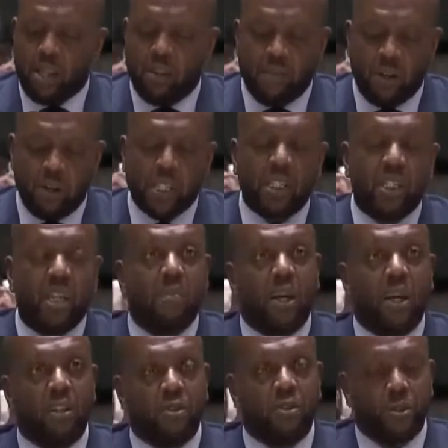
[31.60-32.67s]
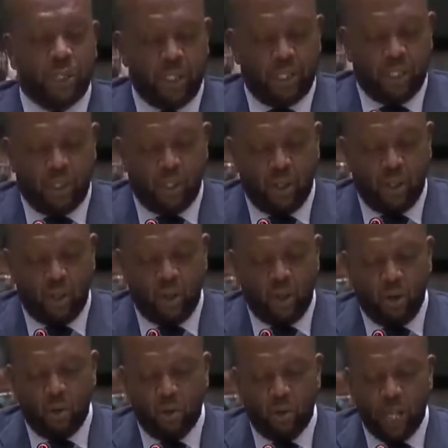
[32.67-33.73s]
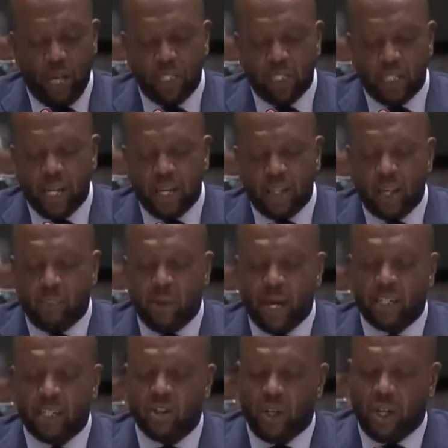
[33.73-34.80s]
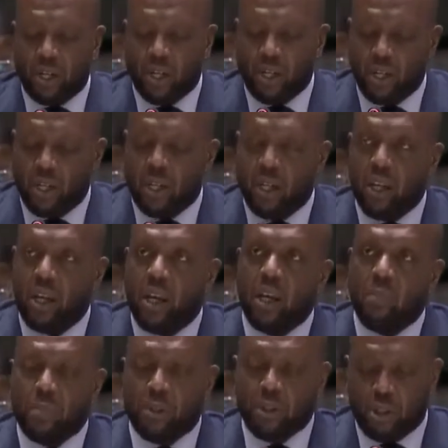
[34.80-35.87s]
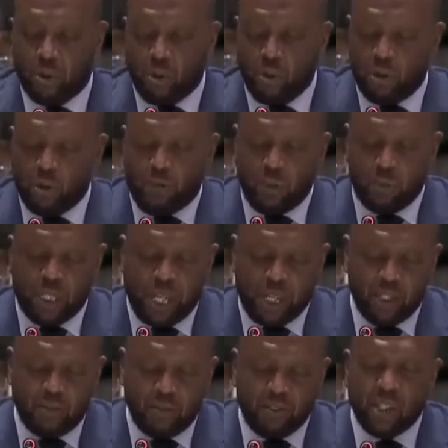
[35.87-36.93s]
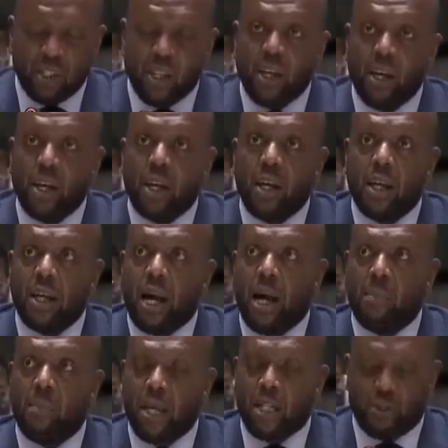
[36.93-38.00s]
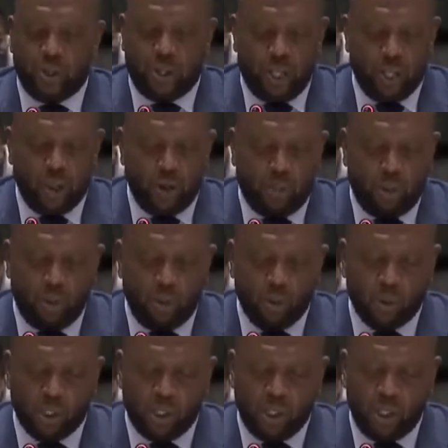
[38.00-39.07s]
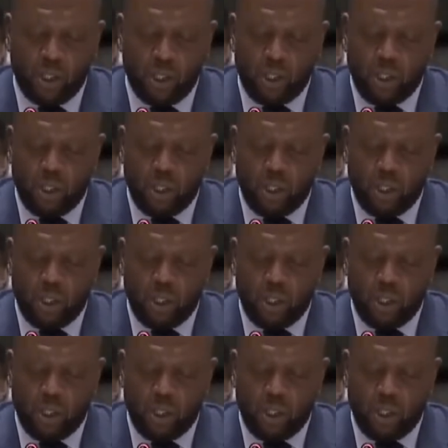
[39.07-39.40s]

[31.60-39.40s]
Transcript: by the very same countries who then turn their backs on it in pursuit of objectives diametrically opposed